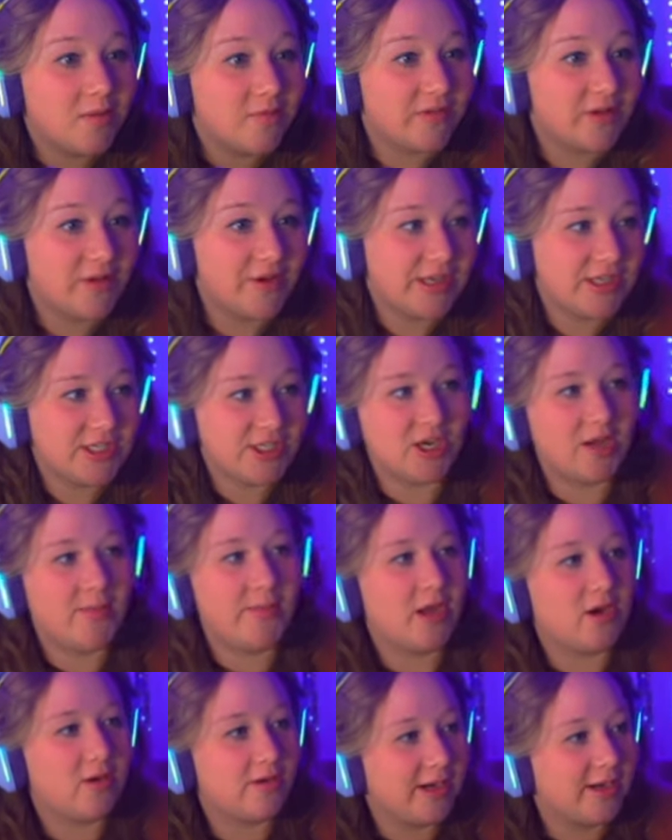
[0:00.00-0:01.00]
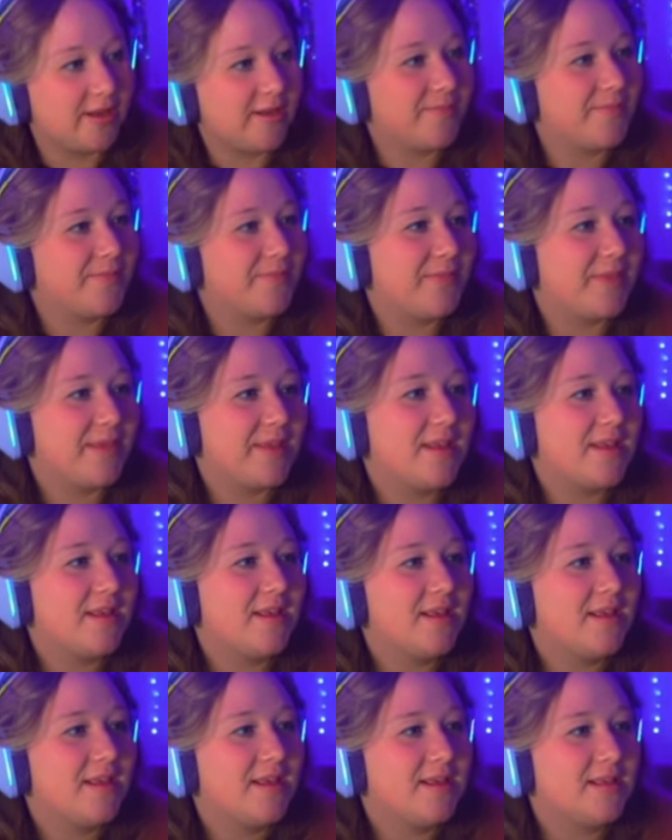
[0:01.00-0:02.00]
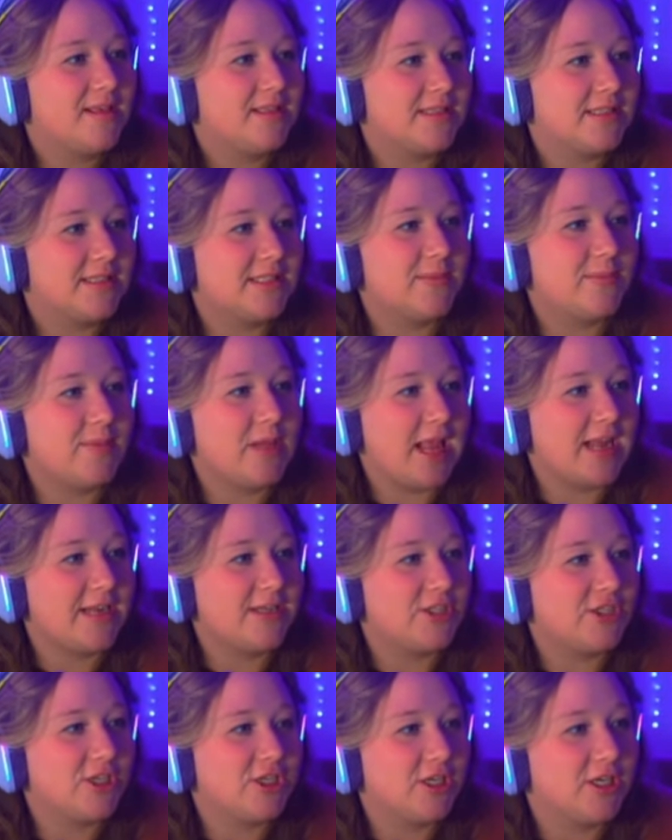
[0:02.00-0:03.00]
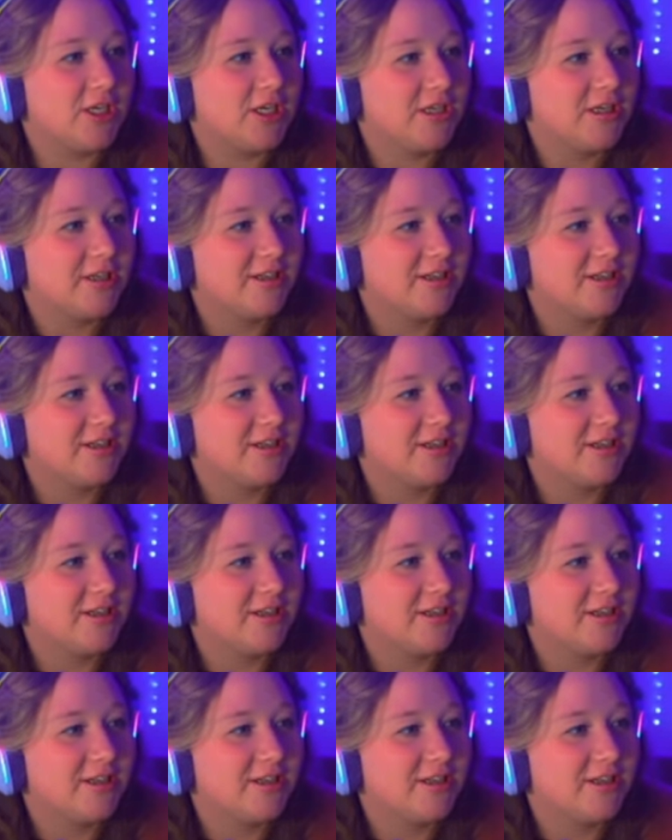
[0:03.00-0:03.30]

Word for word: foundation on me already. Sblanger!